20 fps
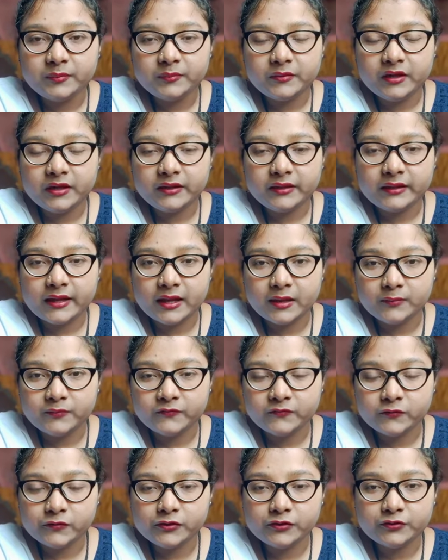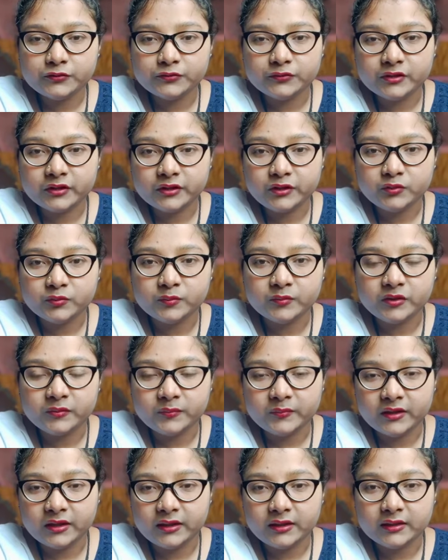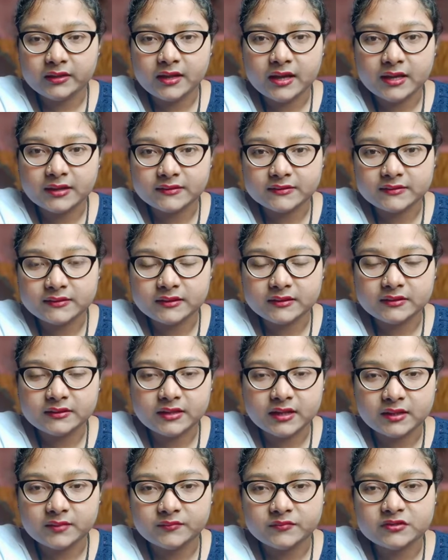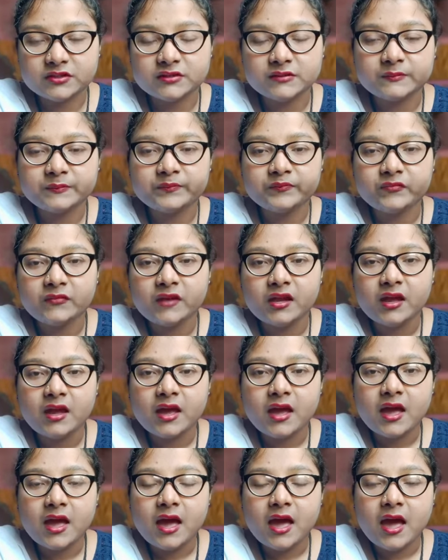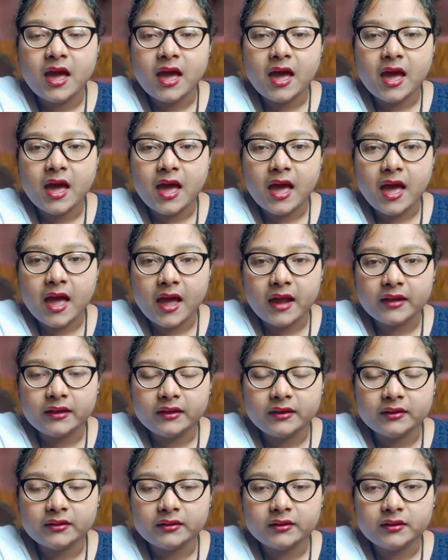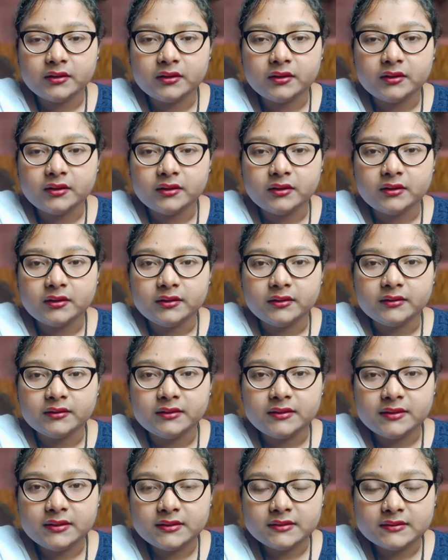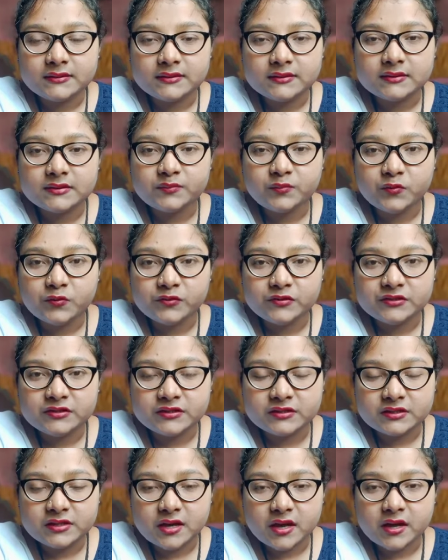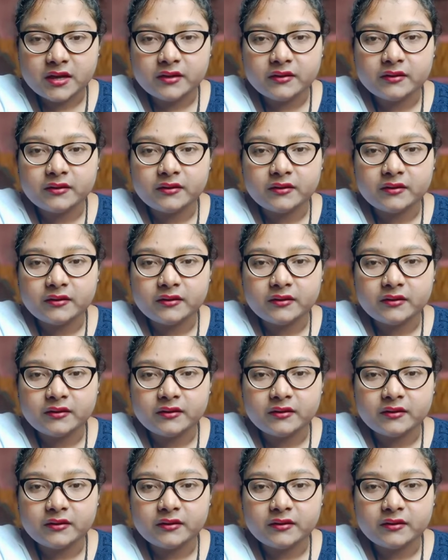it helpful to the human being in ancient times. And this Pole Star